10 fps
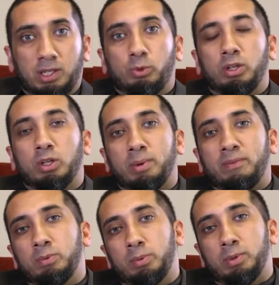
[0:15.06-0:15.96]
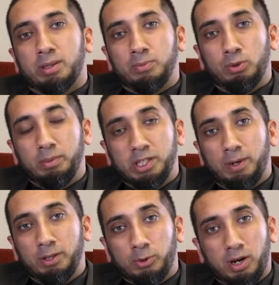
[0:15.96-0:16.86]
Assalamu alaikum everyone. Welcome to Amazed
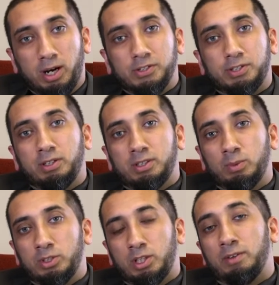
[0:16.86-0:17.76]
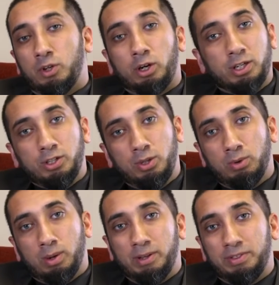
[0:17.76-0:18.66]
by the Quran, a series in which I love talking to
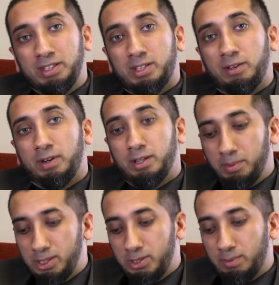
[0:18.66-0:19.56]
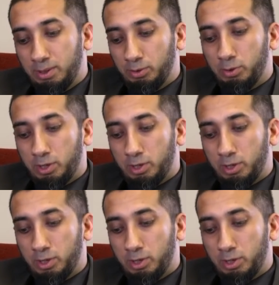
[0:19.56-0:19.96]
you about things I find amazing about the